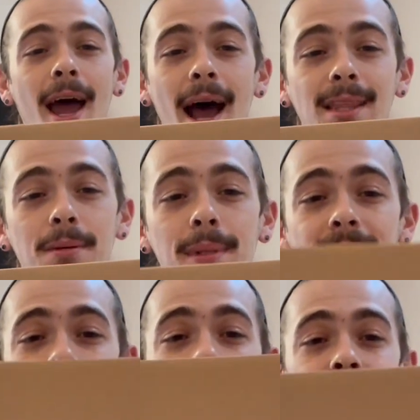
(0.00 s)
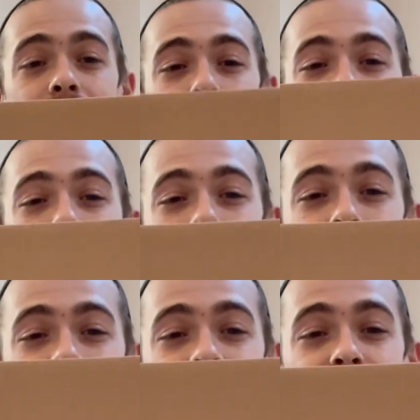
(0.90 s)
at the Mattel
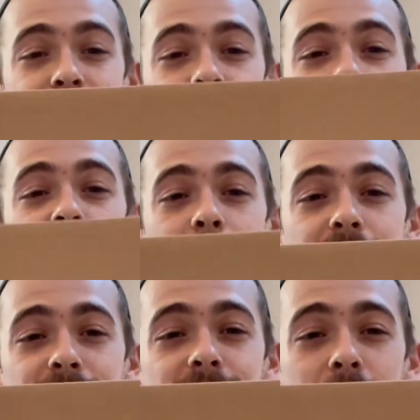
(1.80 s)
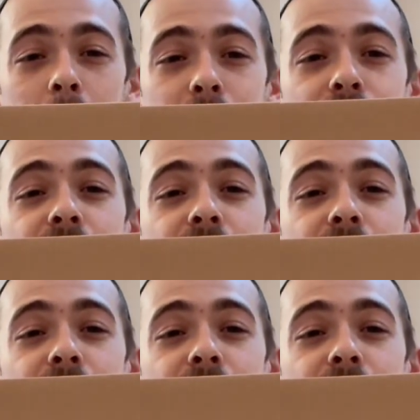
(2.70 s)
Ultimate Edition WCW